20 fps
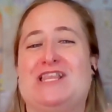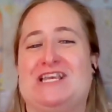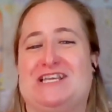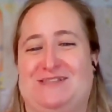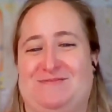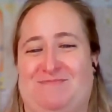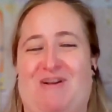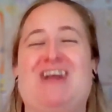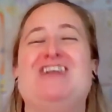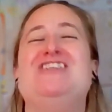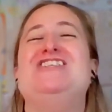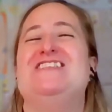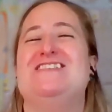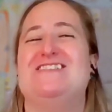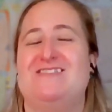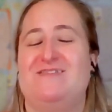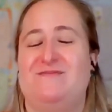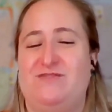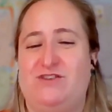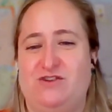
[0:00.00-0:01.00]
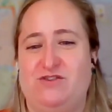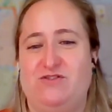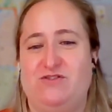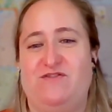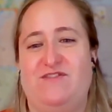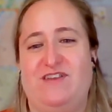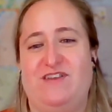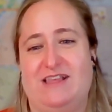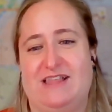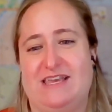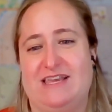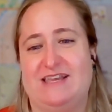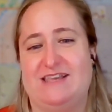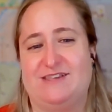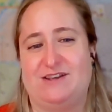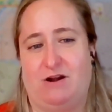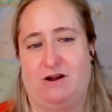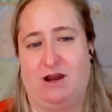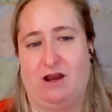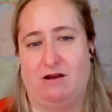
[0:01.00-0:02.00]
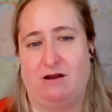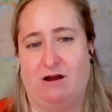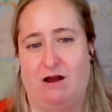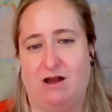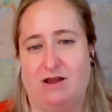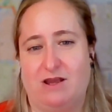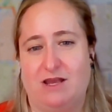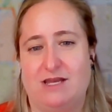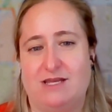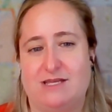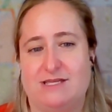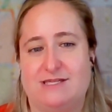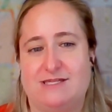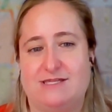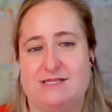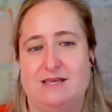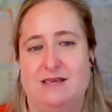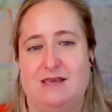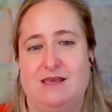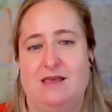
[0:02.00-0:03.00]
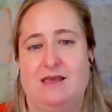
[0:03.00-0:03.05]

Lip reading: expressions of true feelings during caucus.